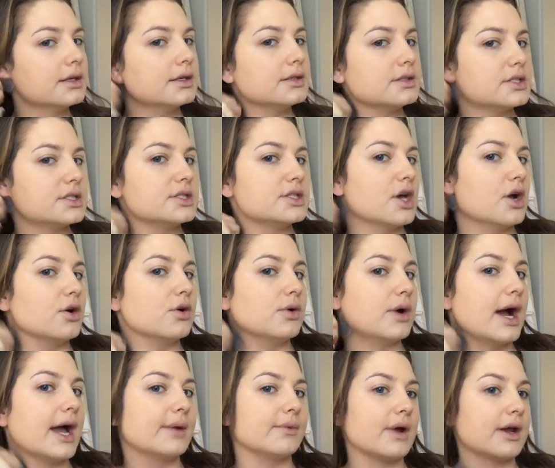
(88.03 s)
so
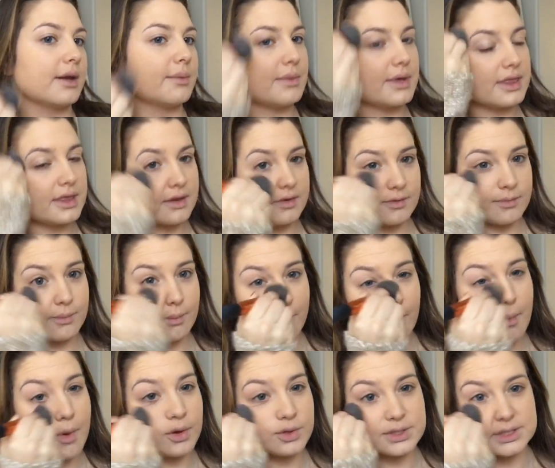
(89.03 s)
I recommend them
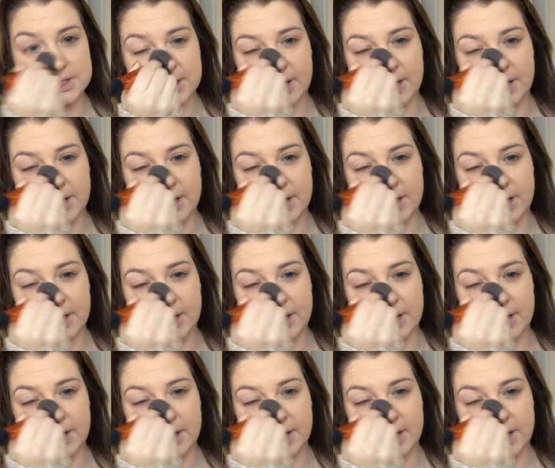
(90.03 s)
most